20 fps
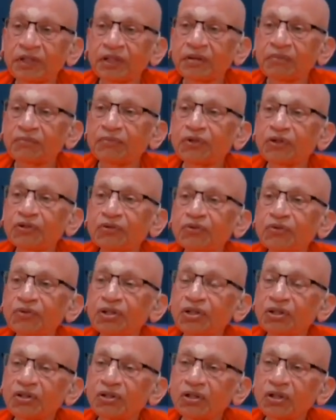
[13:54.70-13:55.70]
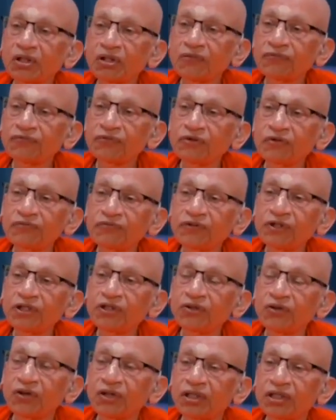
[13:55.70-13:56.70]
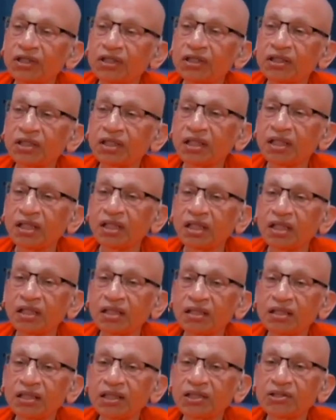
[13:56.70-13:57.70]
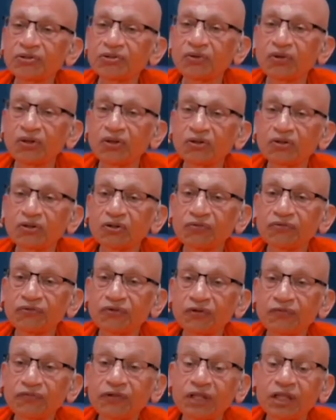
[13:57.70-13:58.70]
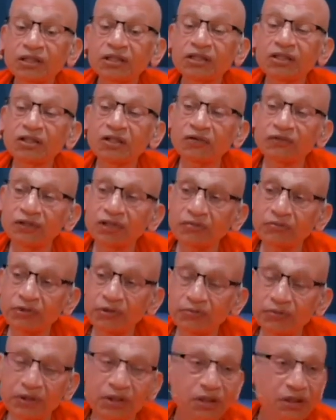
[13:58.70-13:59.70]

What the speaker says: Because you cannot fulfill your agenda unless you also fulfill agenda of other people.